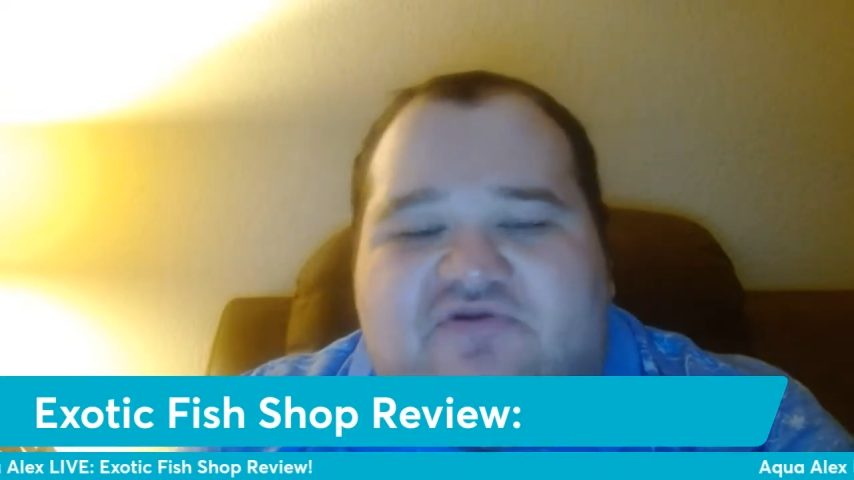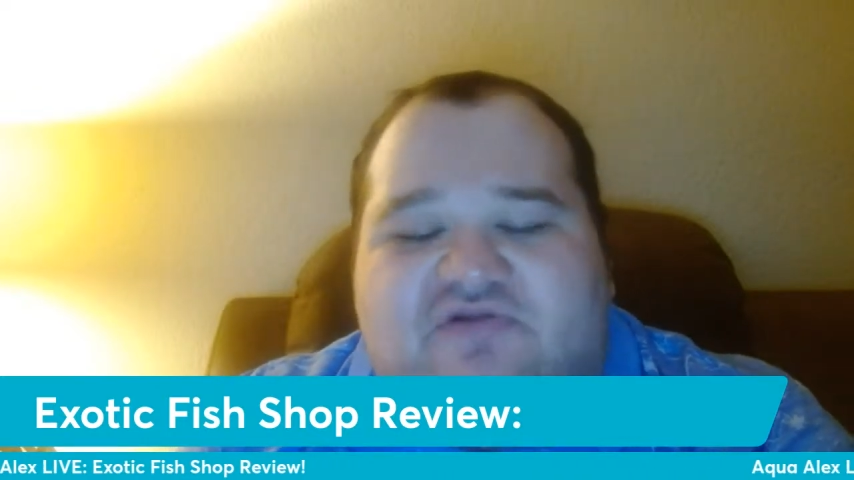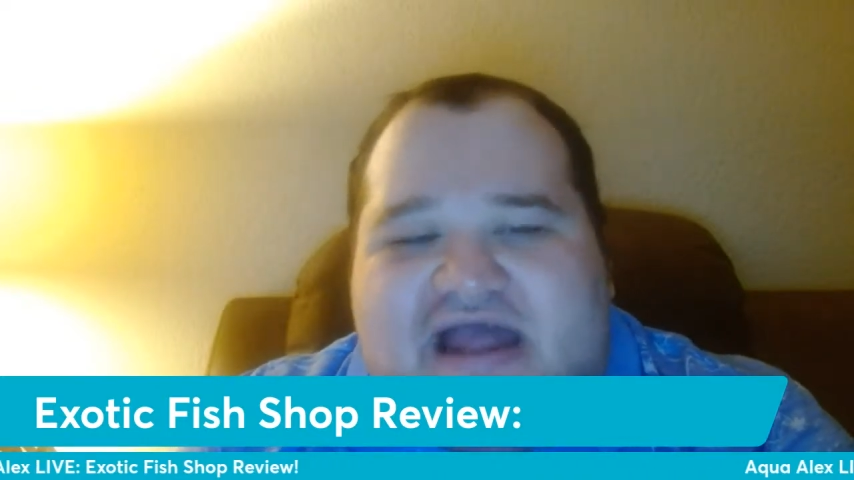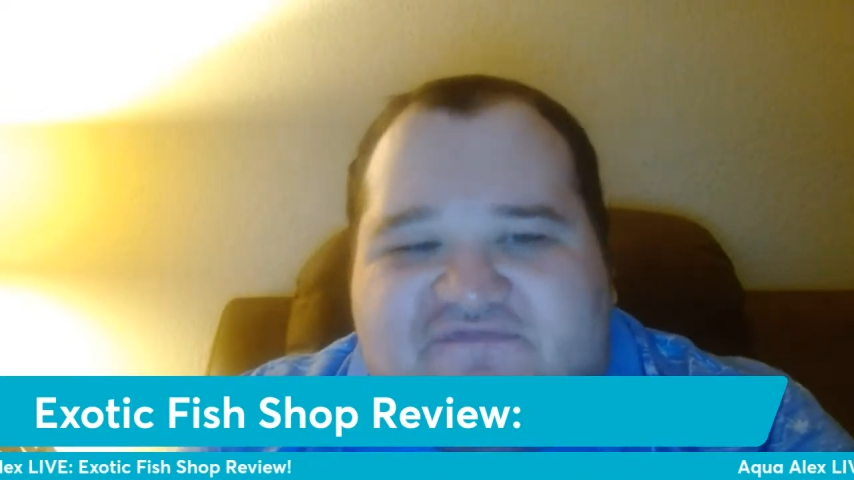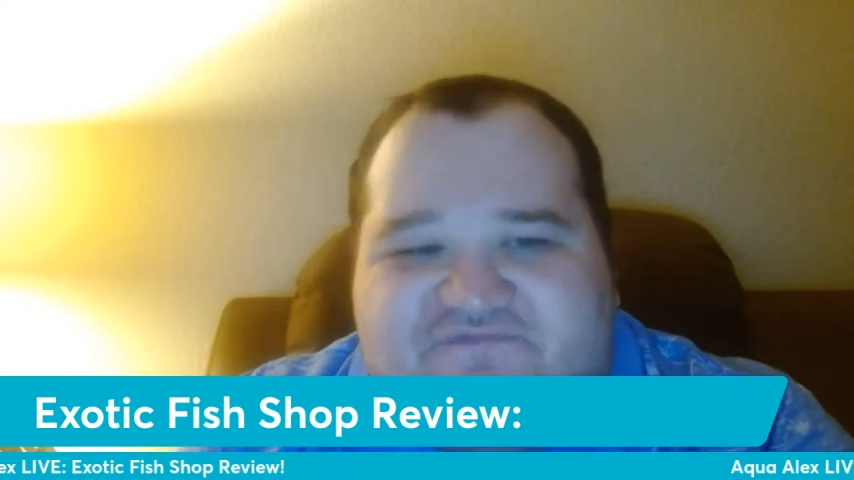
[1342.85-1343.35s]

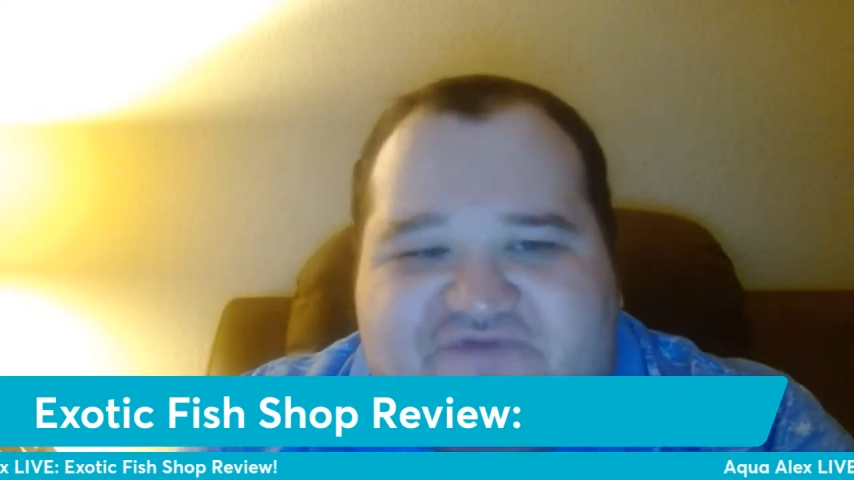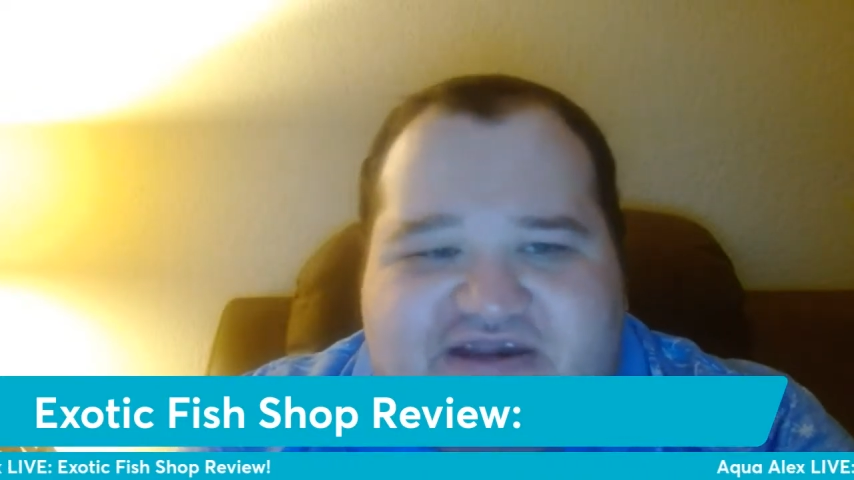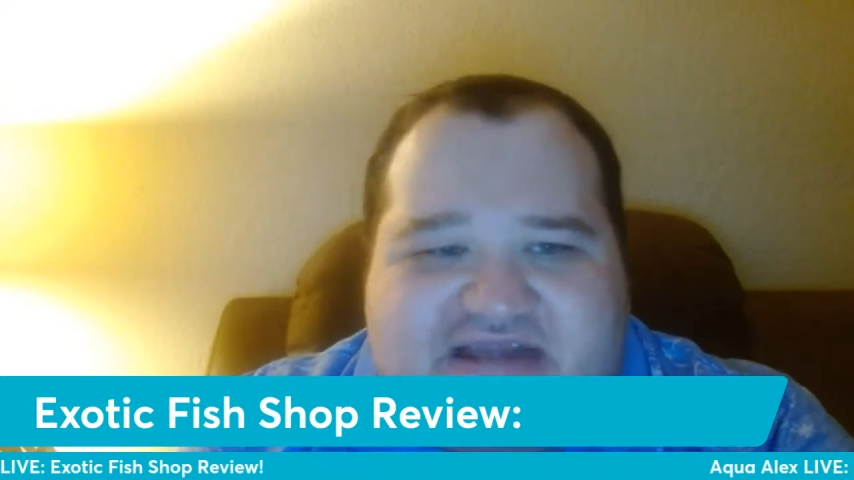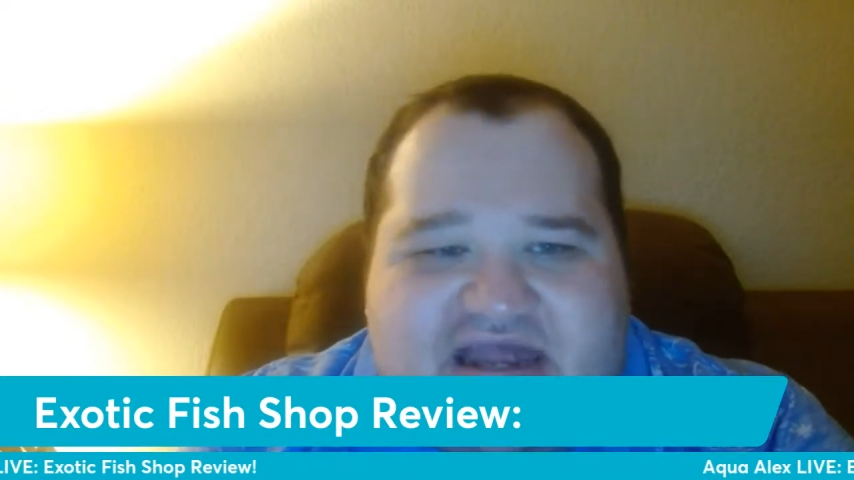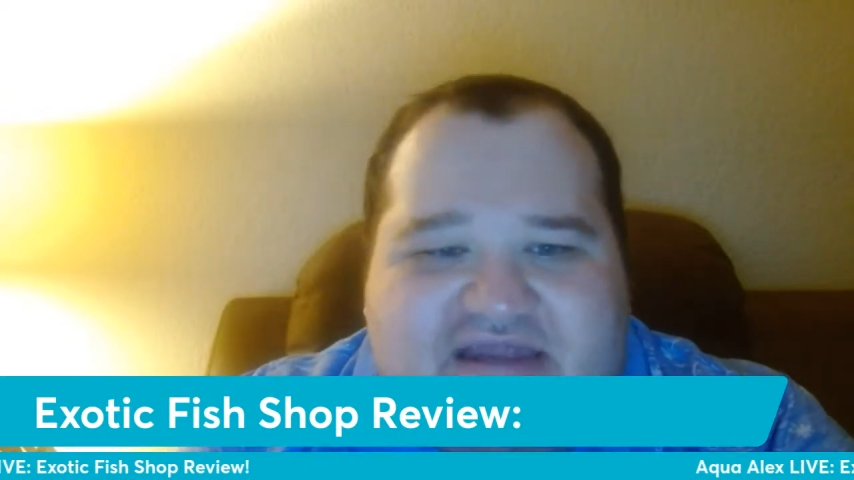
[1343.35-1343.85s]
live
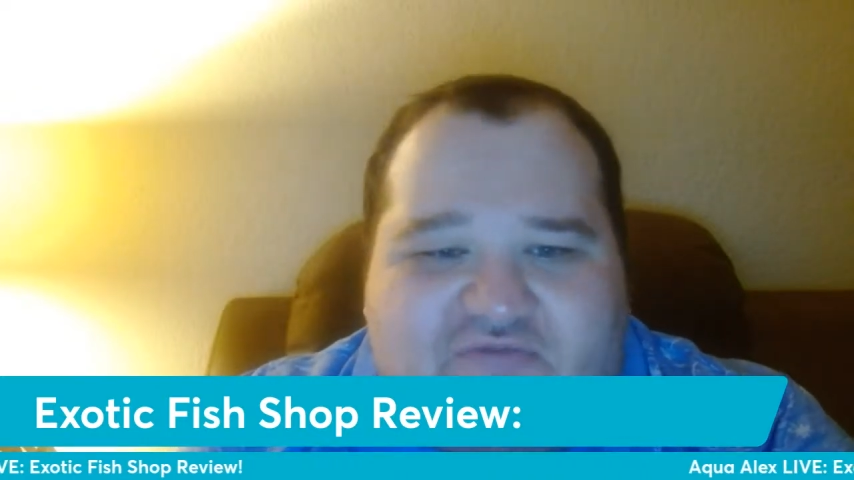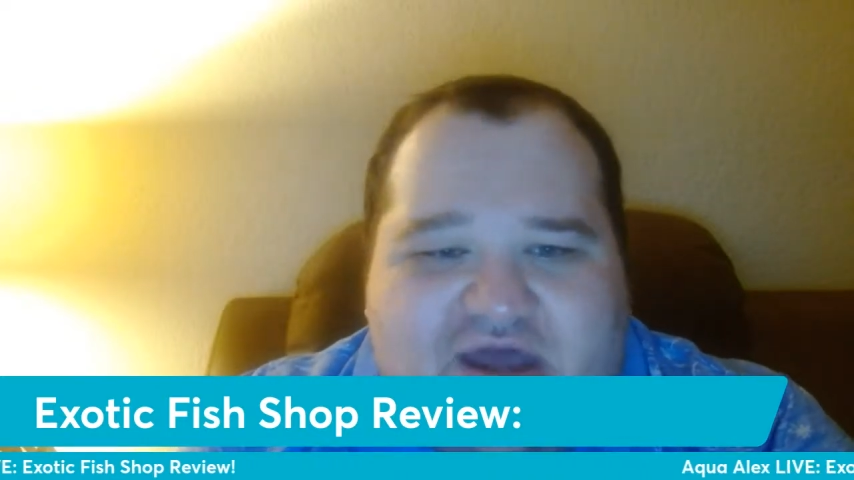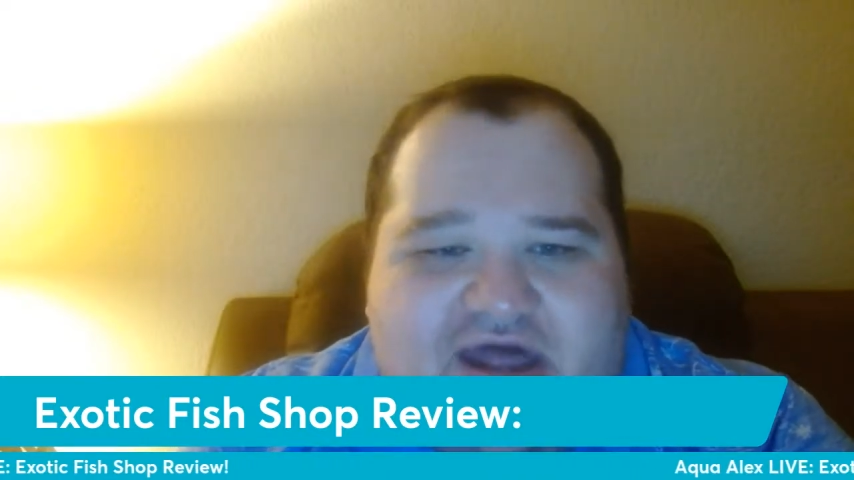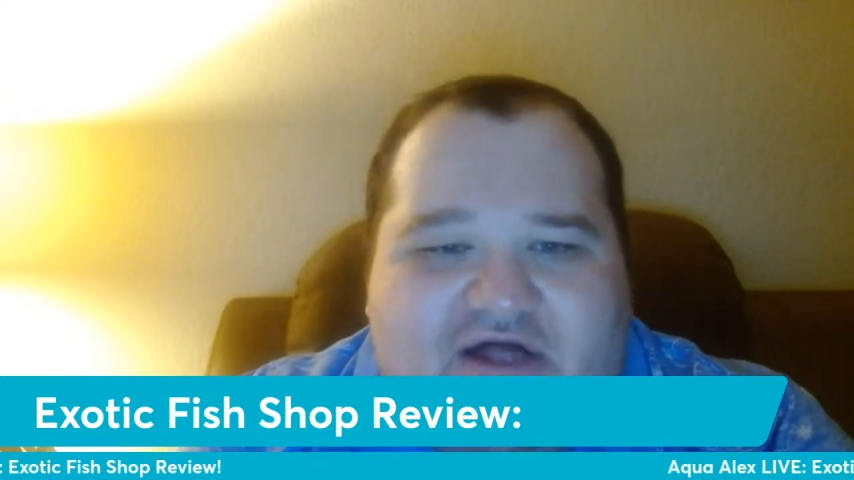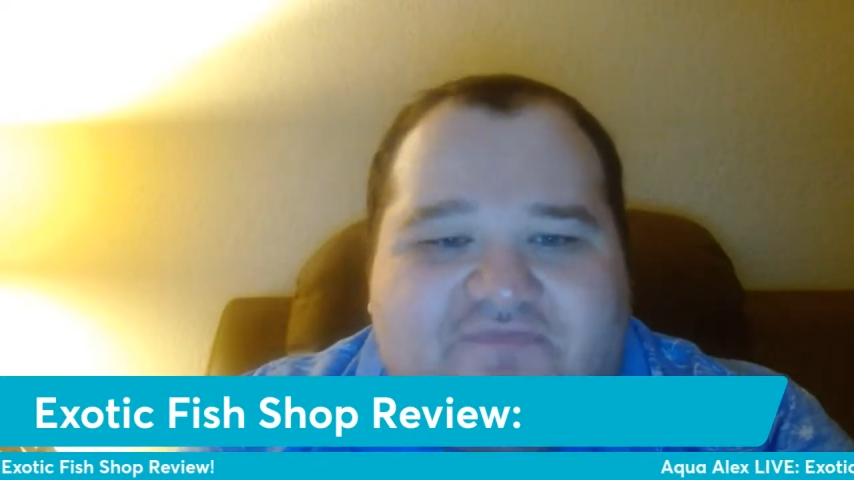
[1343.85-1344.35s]
fish as
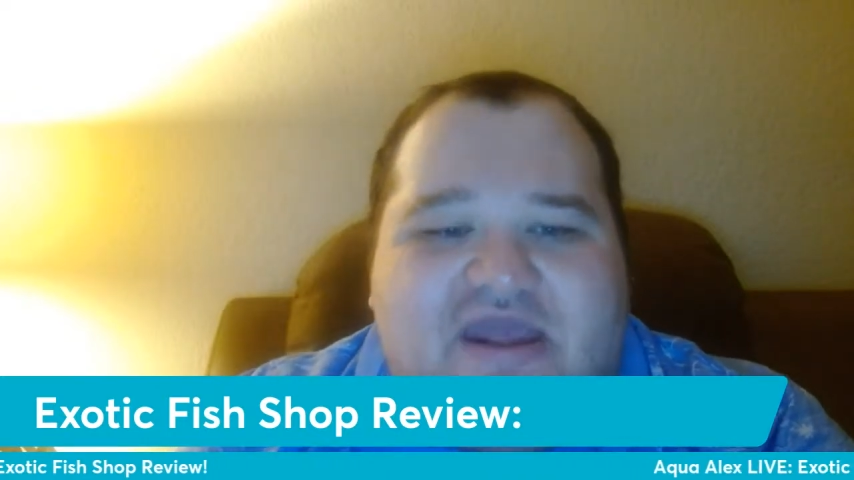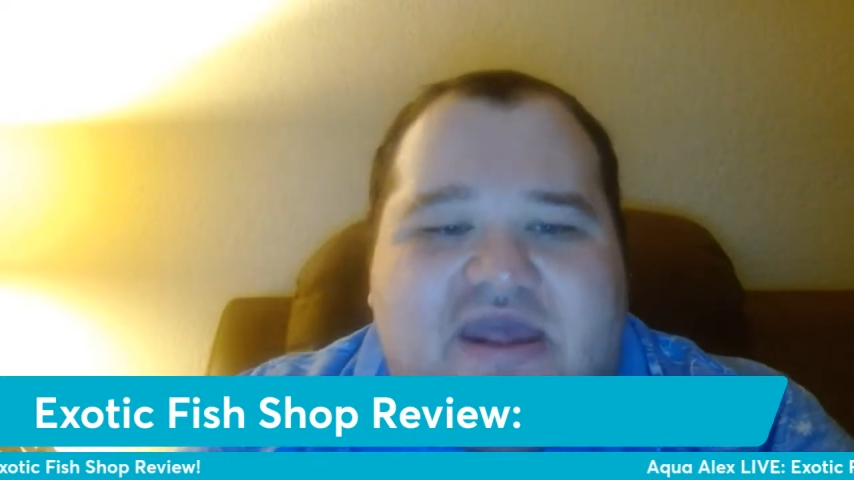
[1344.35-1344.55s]
well.